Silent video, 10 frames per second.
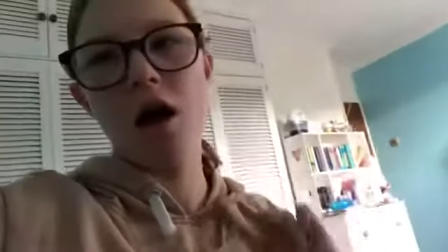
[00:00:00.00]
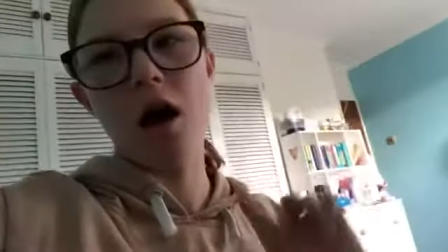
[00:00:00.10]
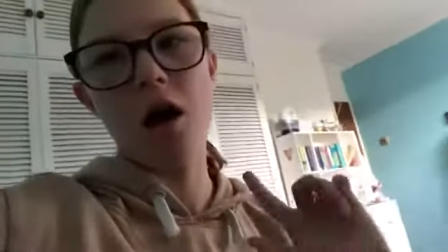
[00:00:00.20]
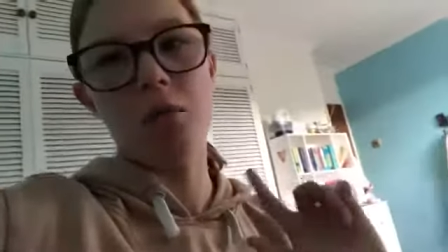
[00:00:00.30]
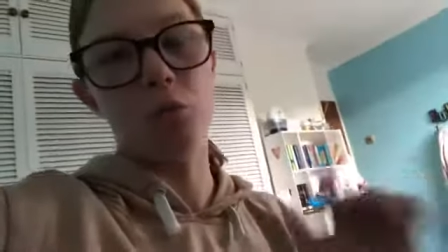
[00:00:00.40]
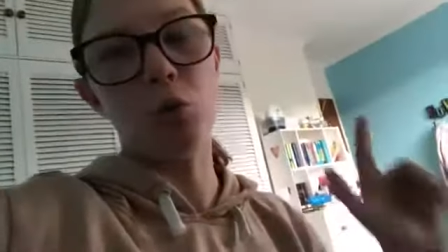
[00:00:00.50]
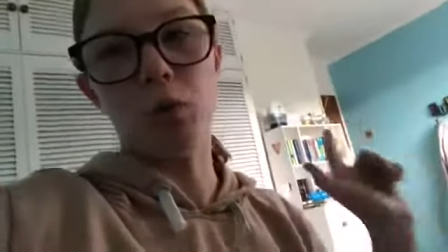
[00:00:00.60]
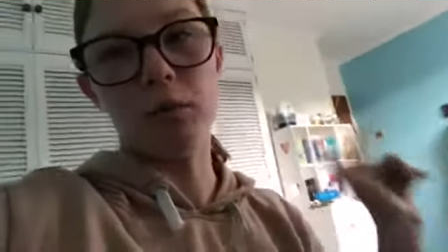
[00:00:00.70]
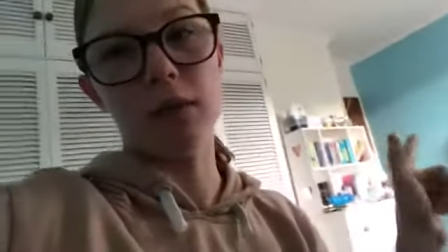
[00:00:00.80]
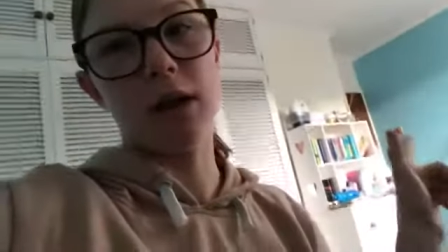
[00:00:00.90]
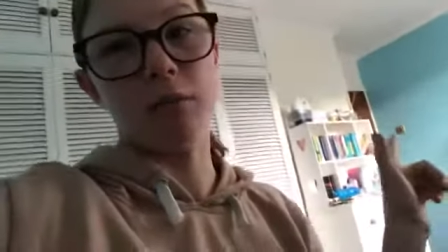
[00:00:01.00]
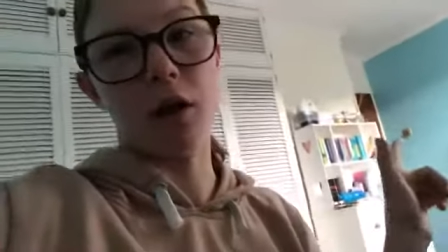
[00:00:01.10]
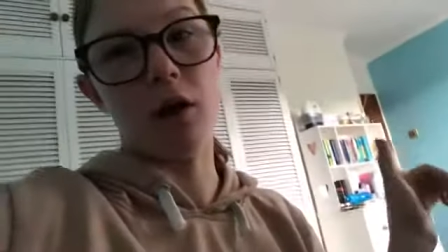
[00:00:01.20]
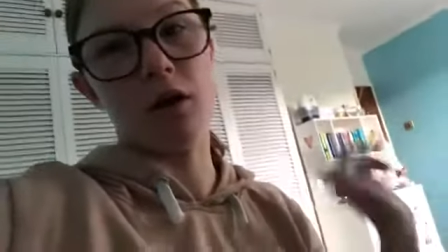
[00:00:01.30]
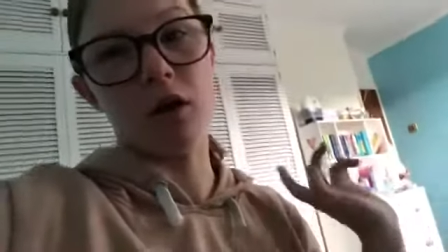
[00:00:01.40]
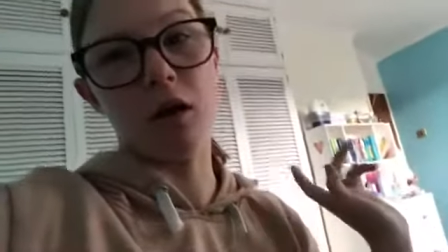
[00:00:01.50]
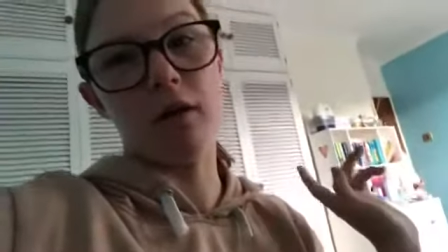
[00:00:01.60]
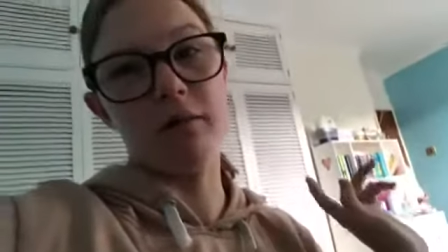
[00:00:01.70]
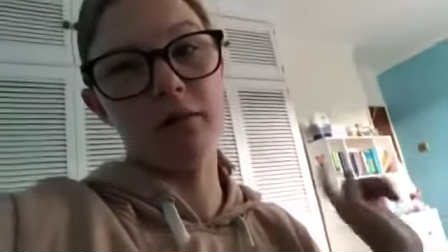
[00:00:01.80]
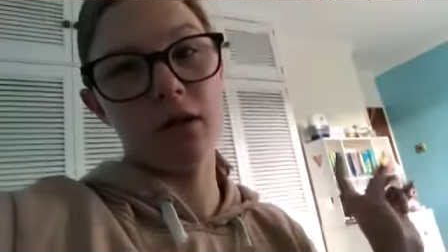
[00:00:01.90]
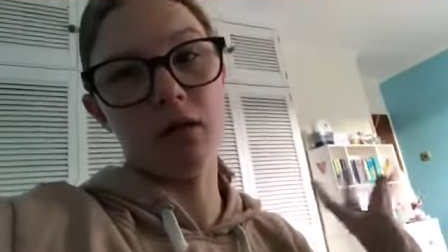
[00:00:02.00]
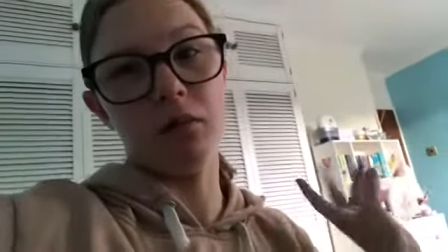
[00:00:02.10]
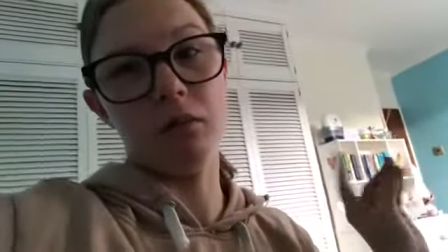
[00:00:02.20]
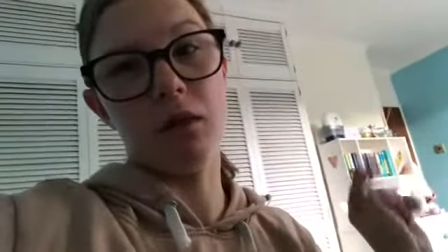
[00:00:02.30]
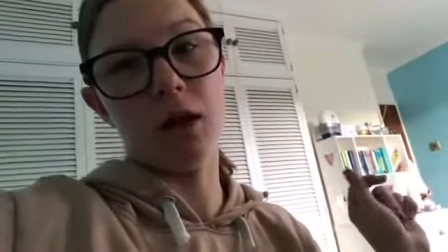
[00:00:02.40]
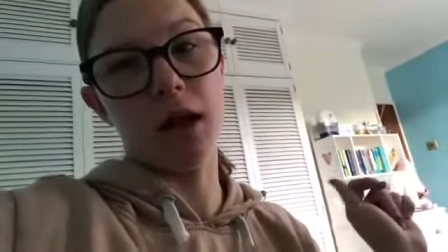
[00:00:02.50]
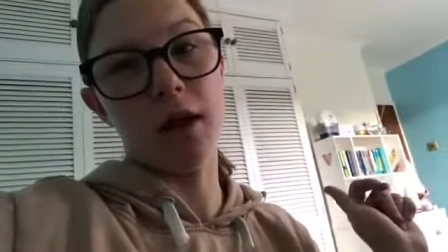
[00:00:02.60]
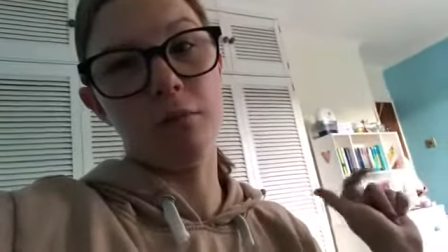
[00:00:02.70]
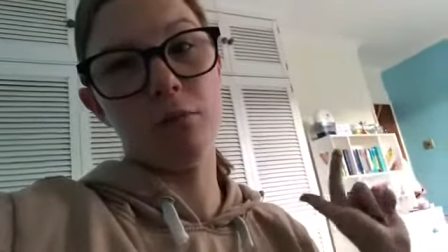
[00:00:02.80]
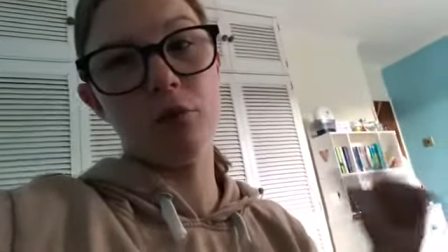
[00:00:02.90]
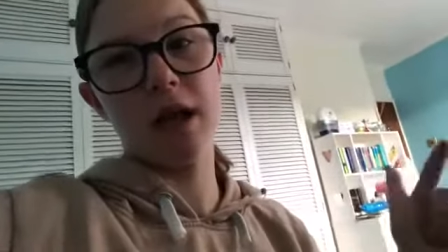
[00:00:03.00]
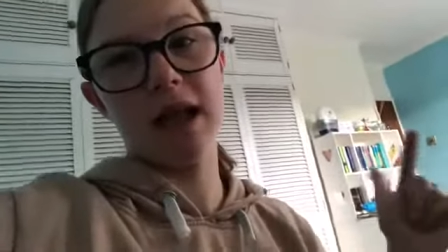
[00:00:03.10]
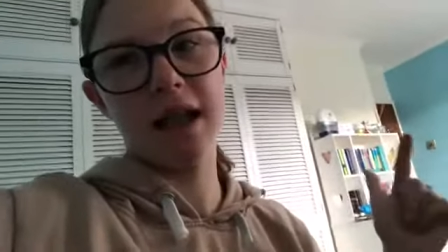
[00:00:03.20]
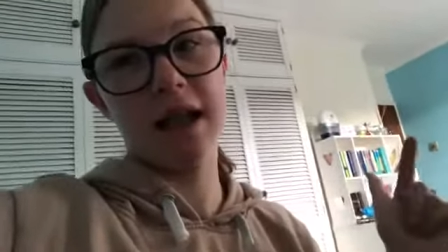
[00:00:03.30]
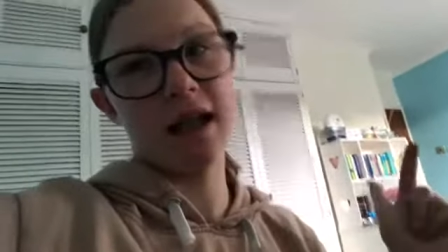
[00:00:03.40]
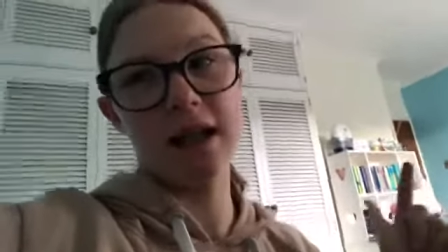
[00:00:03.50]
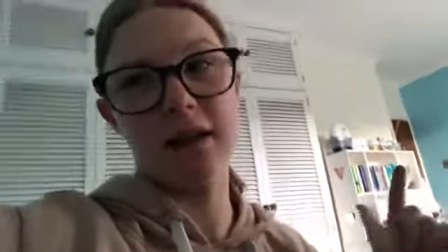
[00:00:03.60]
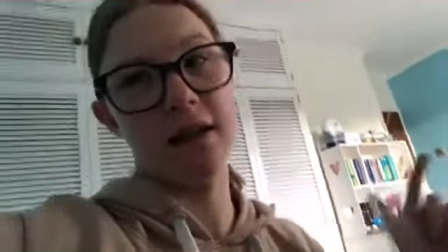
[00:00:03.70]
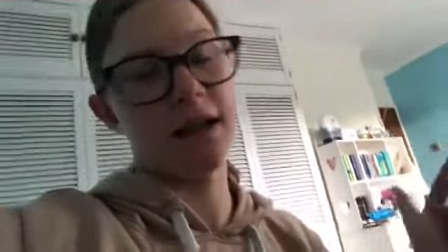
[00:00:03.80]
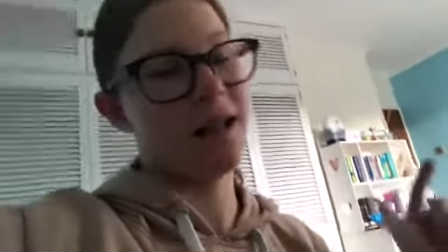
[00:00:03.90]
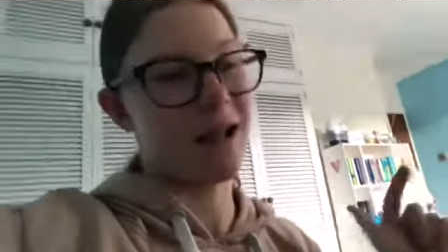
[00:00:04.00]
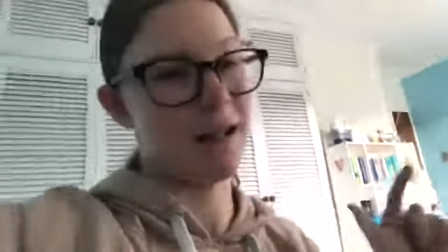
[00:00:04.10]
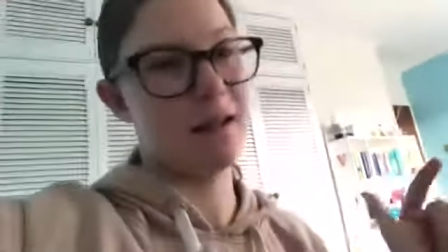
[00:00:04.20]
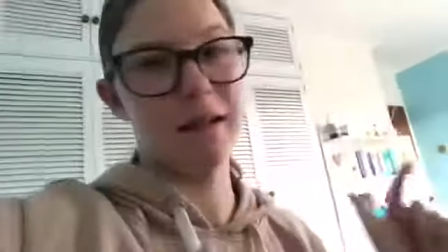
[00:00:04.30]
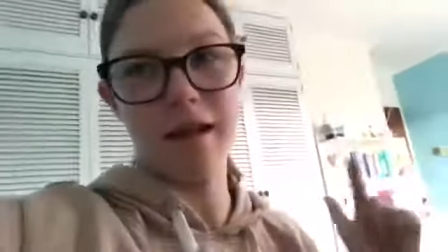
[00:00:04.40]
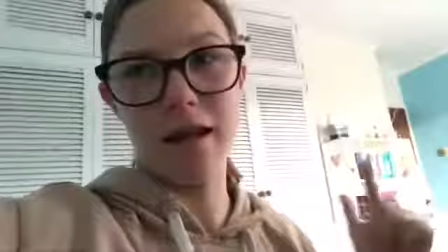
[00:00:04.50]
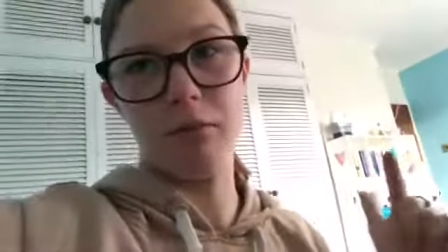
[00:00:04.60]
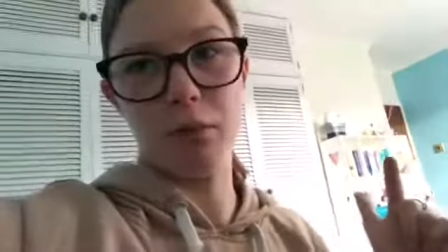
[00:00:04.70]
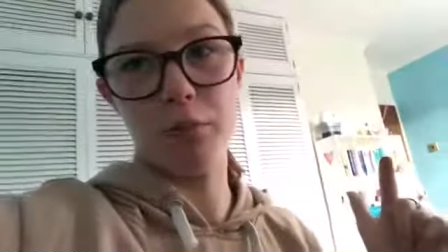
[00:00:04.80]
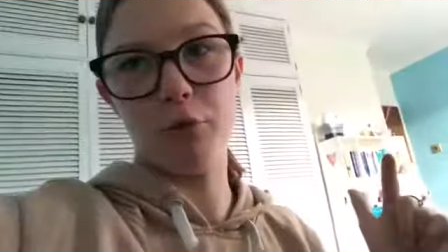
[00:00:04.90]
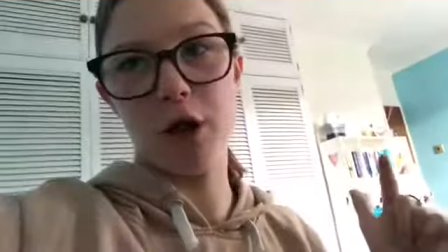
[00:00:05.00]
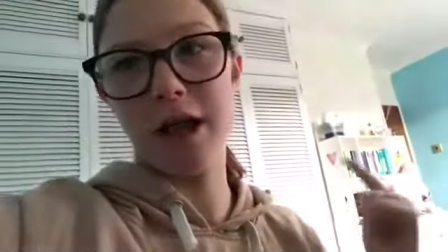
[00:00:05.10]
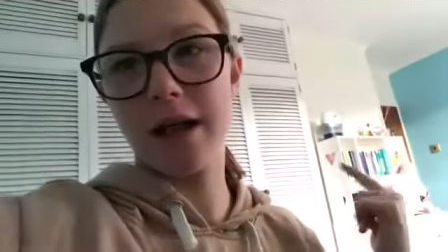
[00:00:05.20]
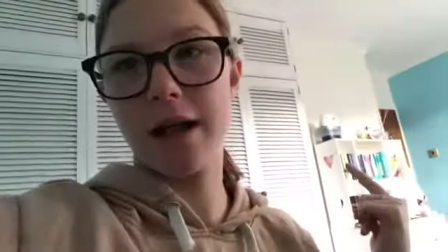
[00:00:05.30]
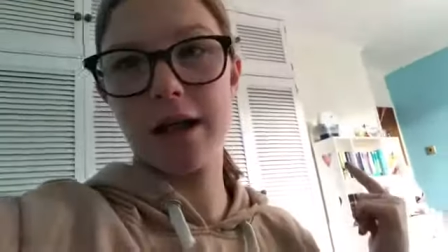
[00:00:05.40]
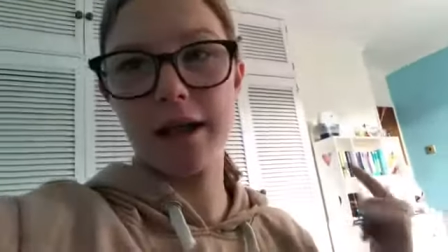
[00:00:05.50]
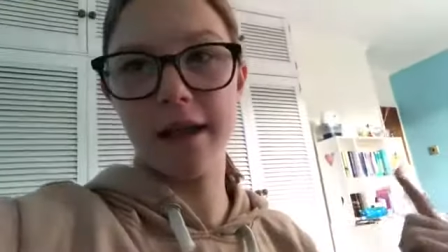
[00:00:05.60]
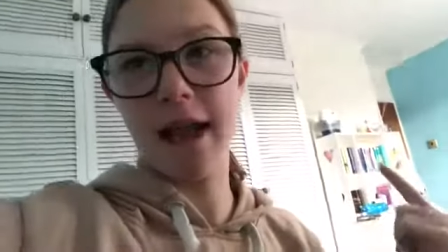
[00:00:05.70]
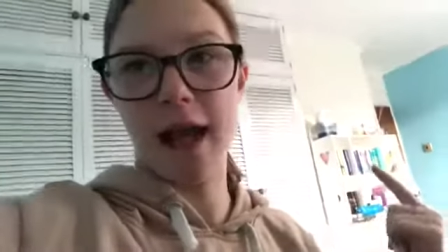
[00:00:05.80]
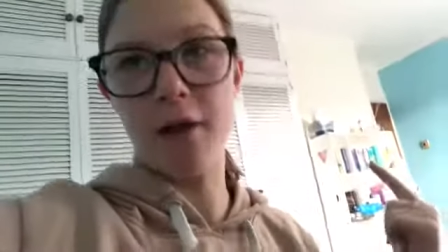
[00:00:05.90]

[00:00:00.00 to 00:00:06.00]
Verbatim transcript: um, what I'm going to mark after my break and yes is my break now